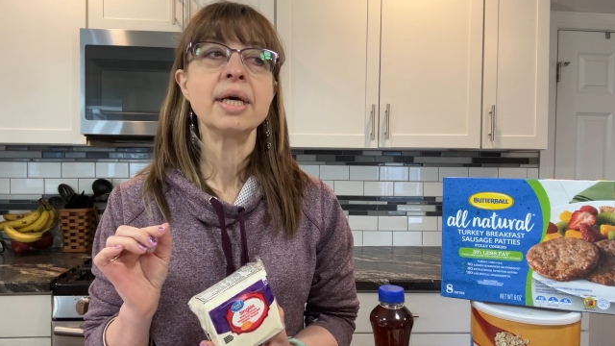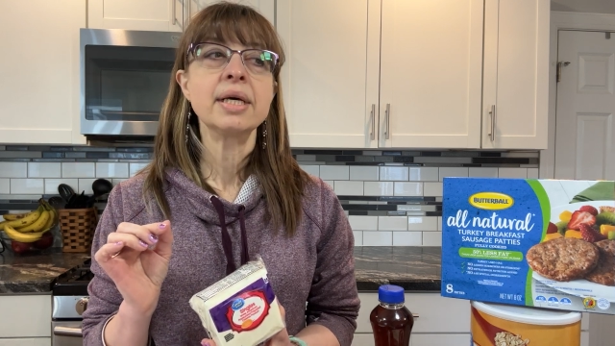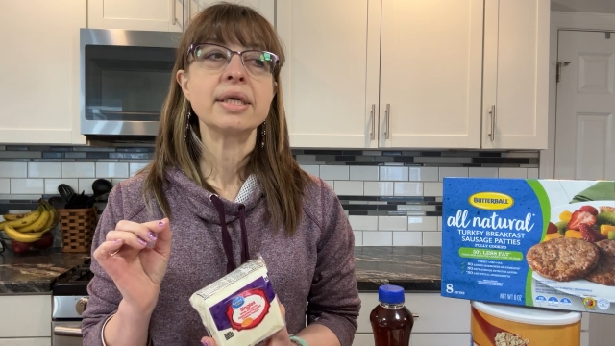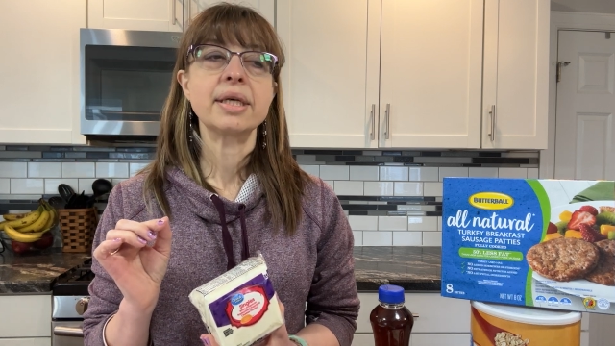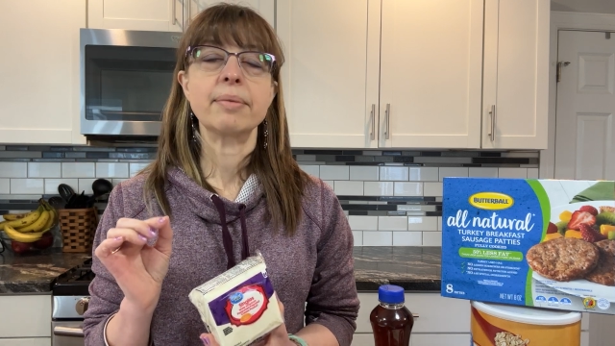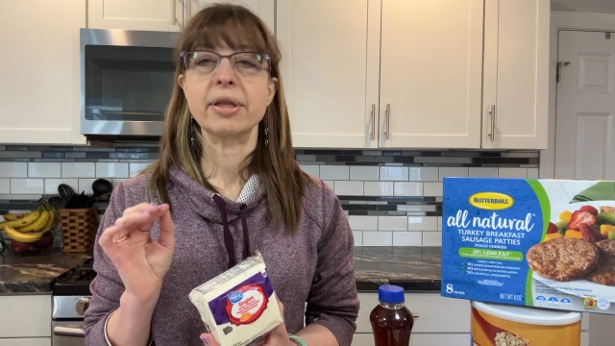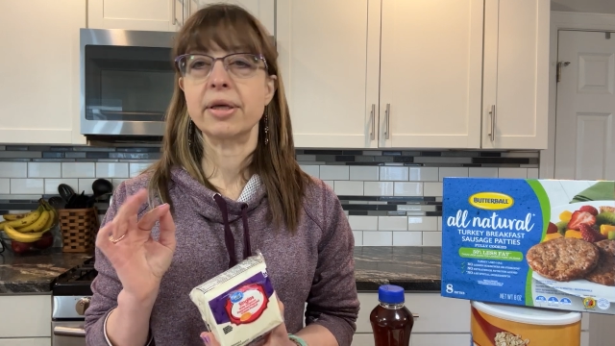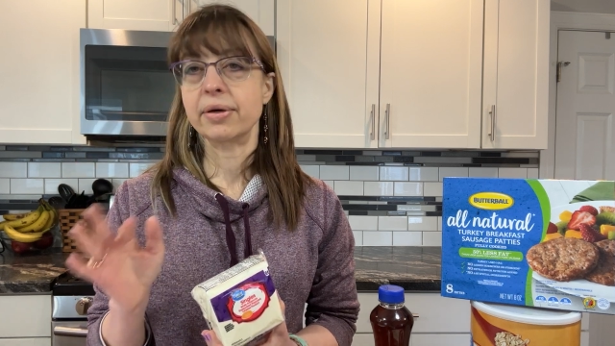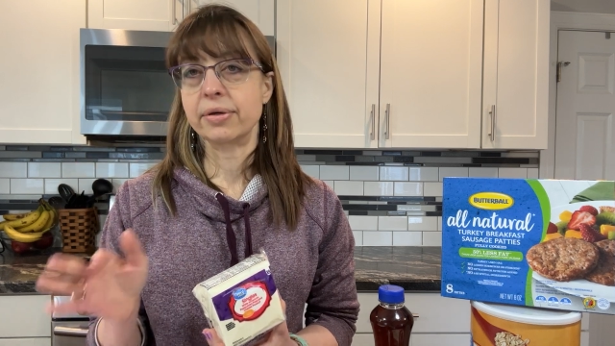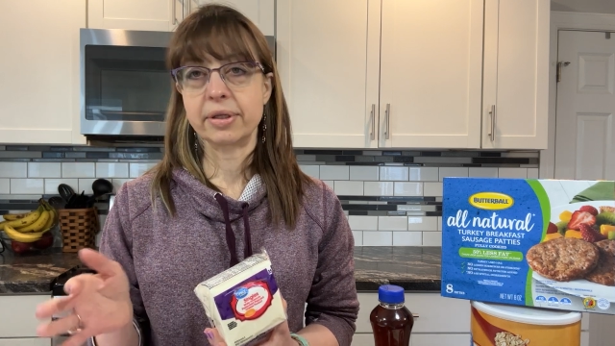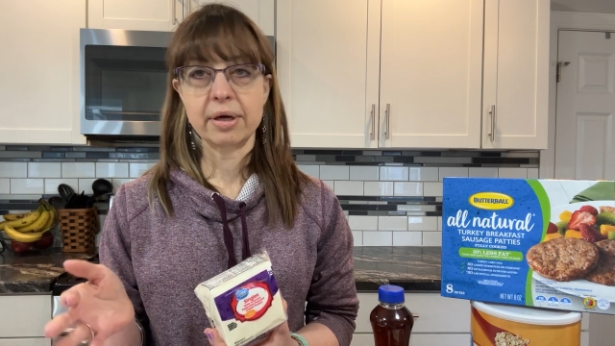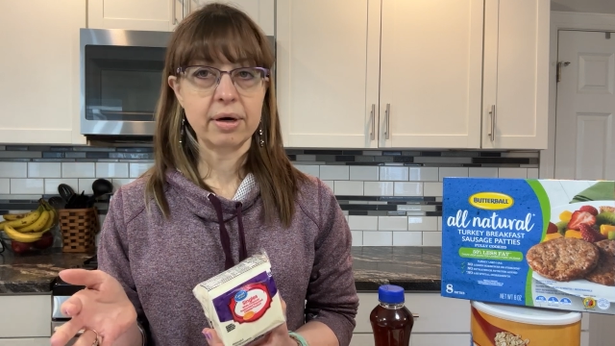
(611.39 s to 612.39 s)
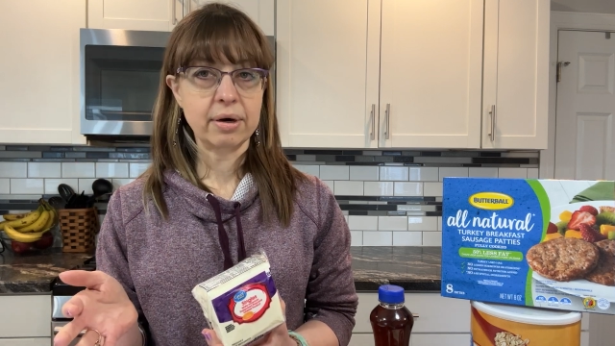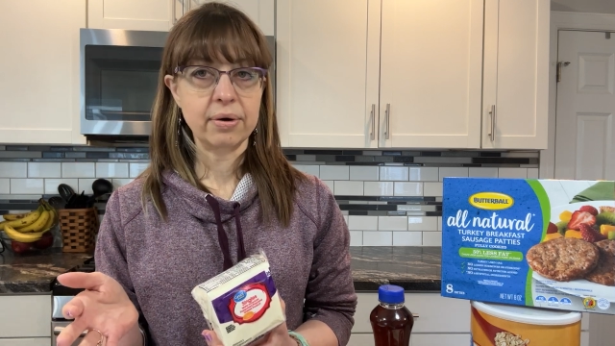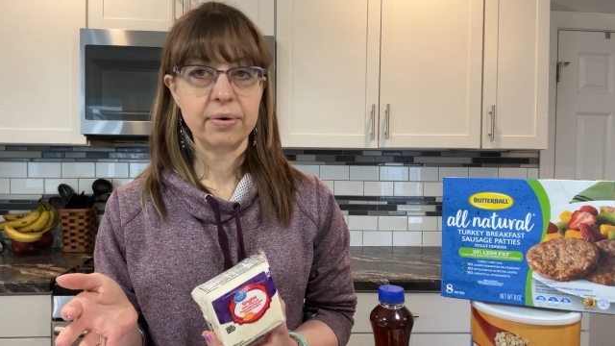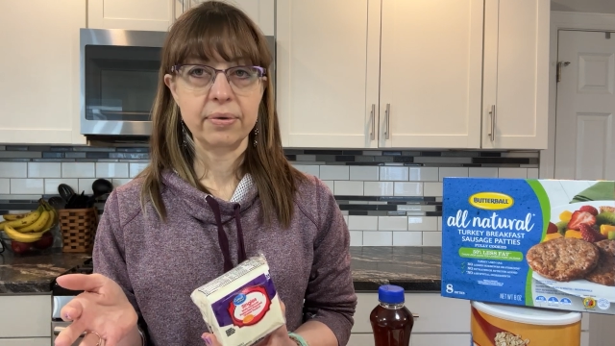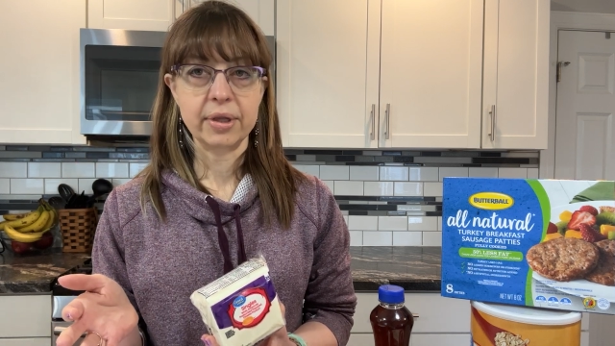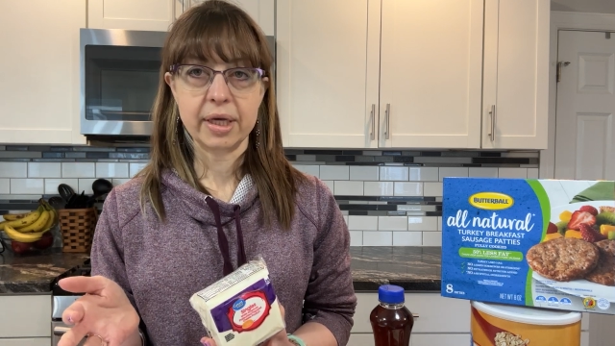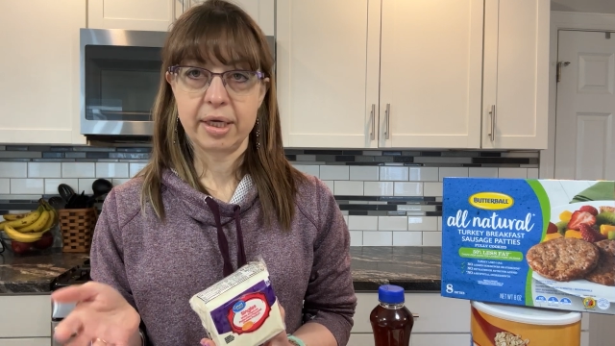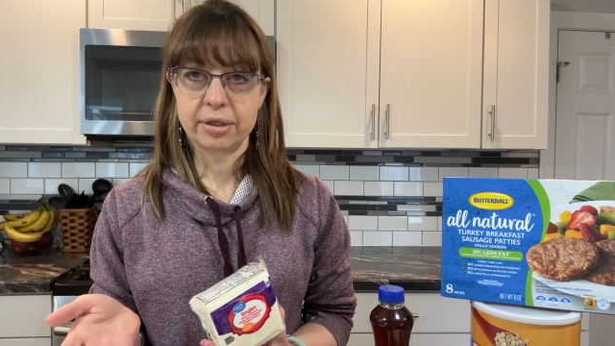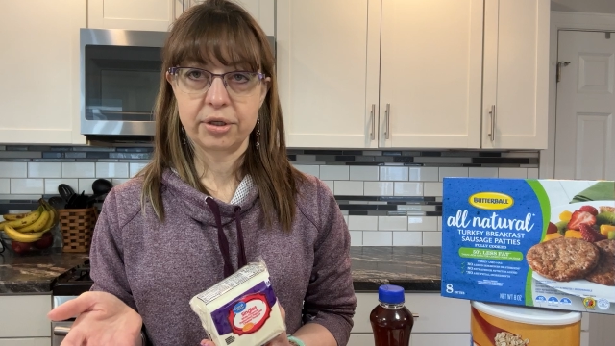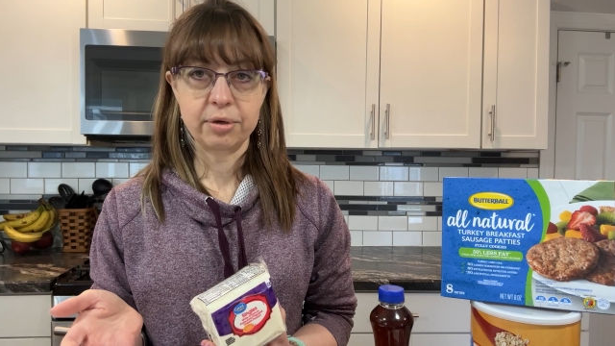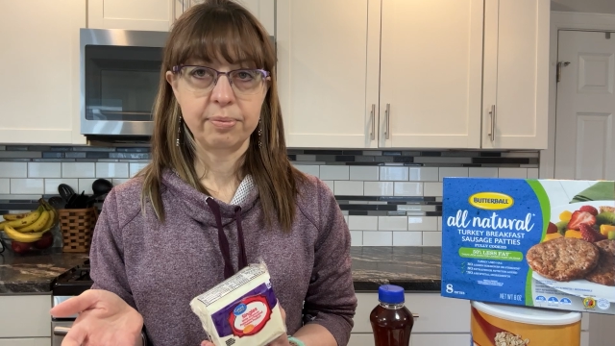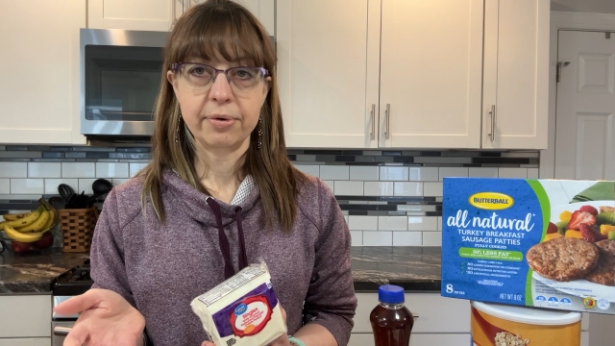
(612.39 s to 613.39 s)
Some of those are only
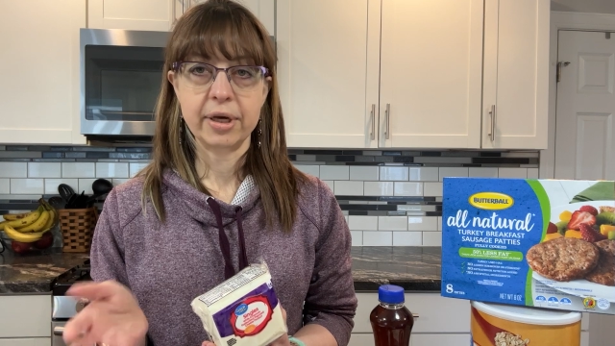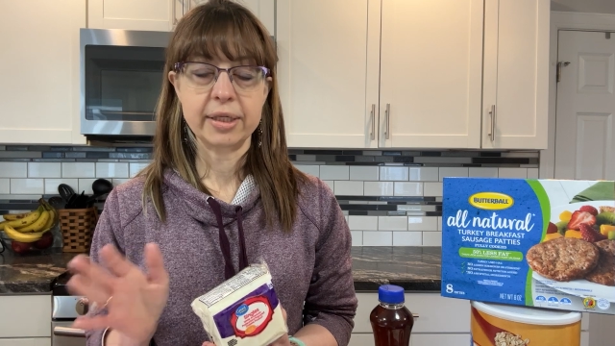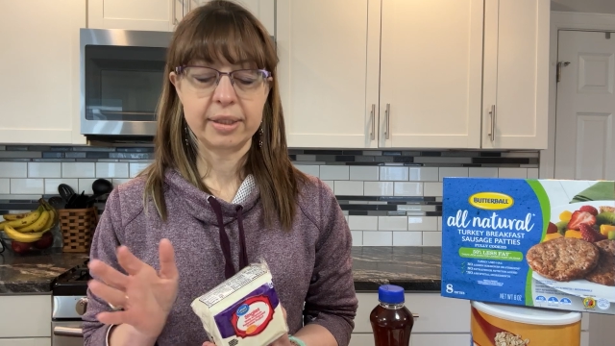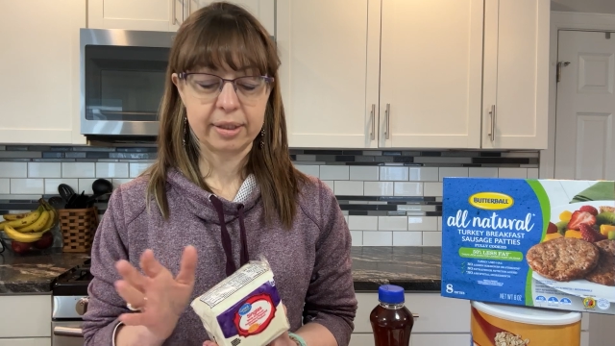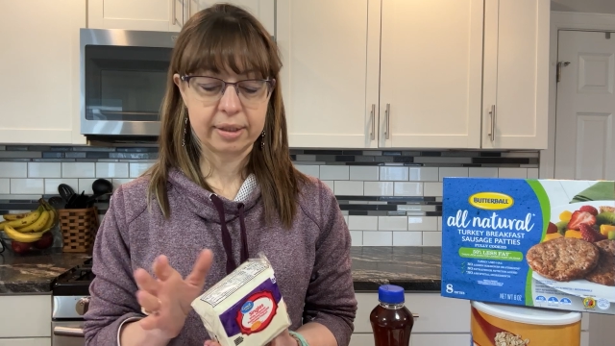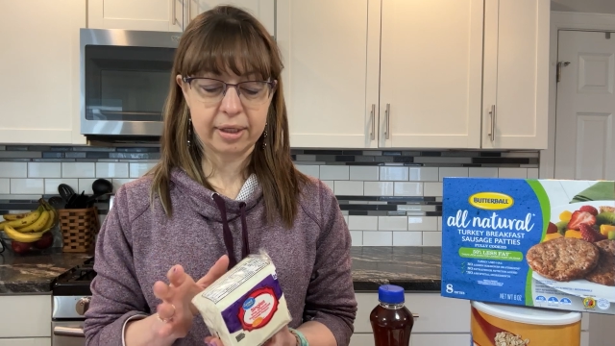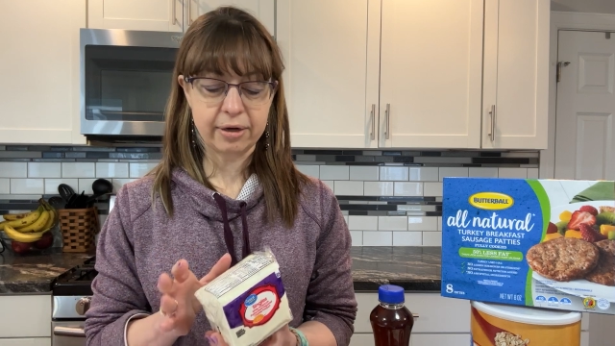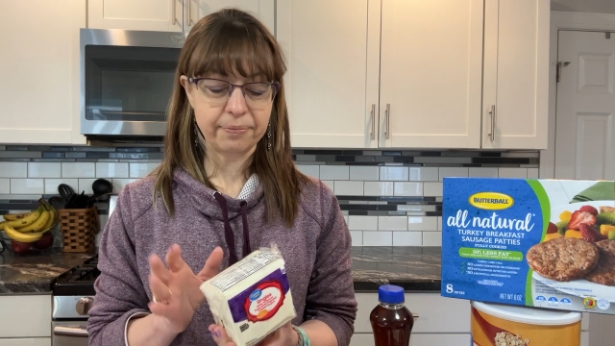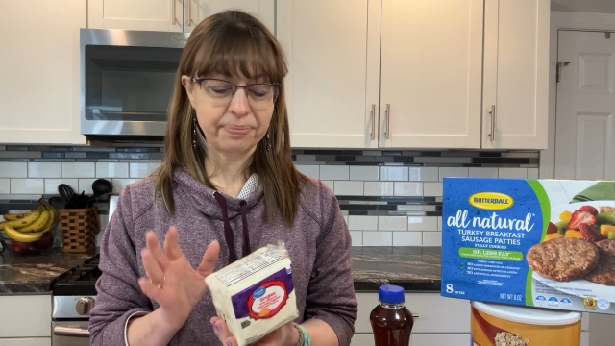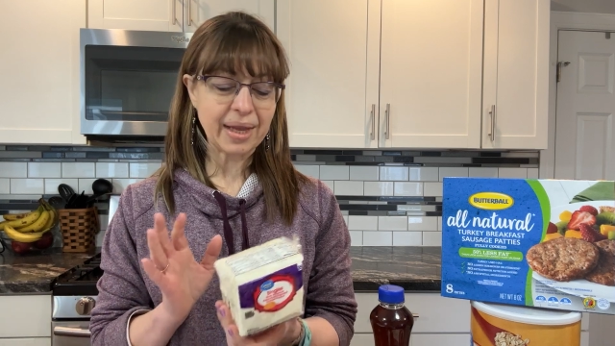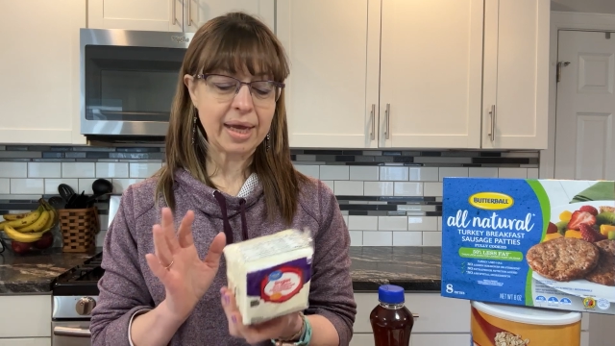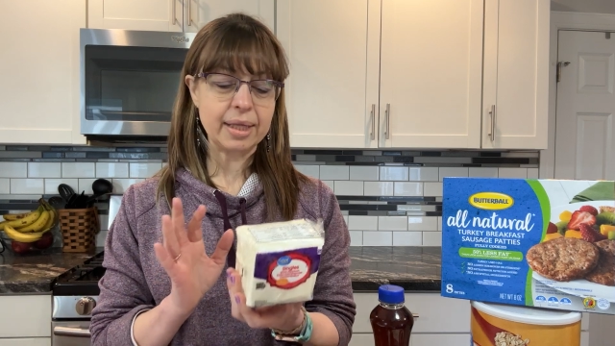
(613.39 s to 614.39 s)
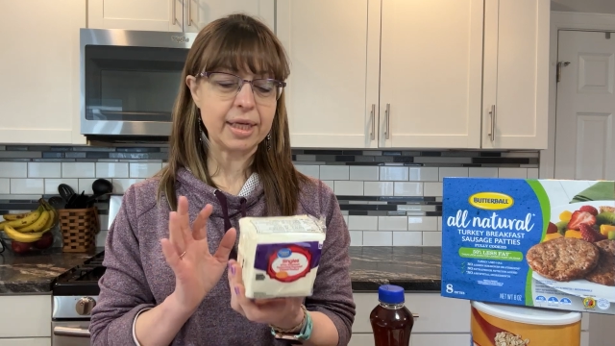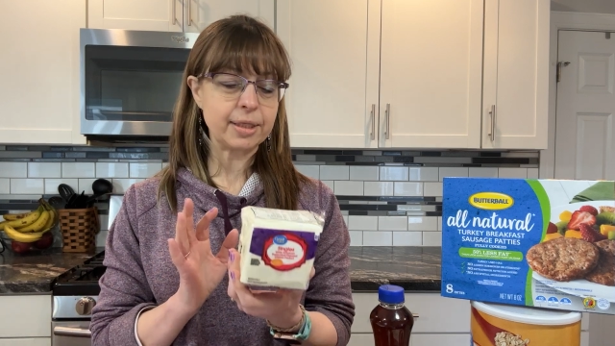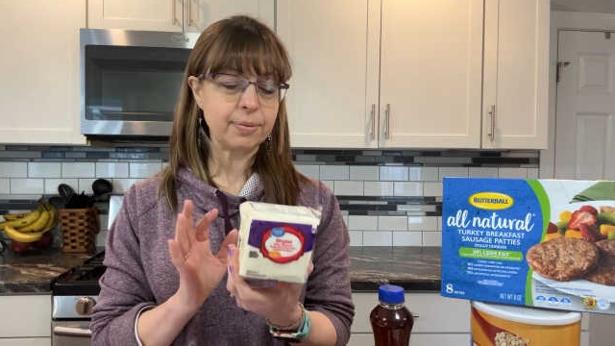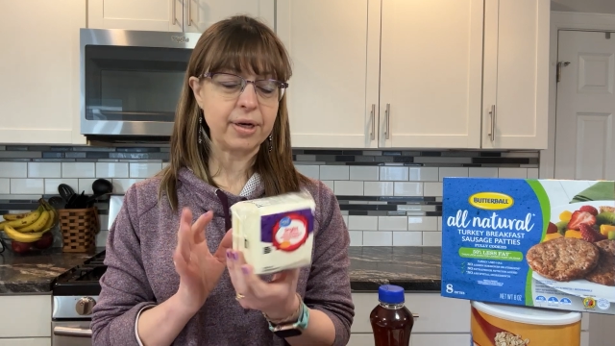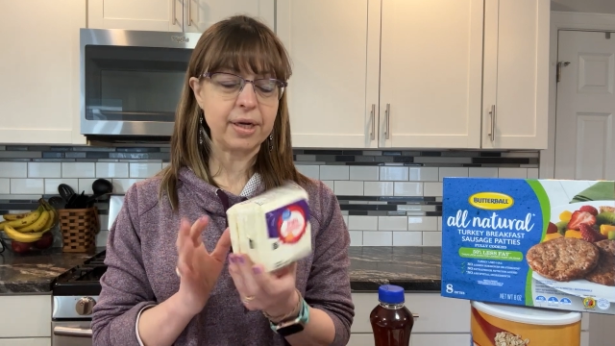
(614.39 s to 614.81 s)
2 points. So, and this